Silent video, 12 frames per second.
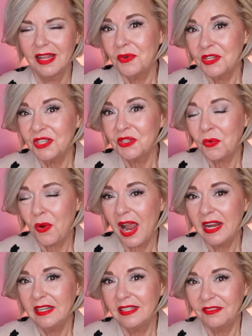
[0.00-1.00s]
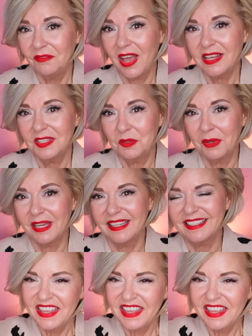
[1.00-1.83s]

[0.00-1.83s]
which is quite an investment.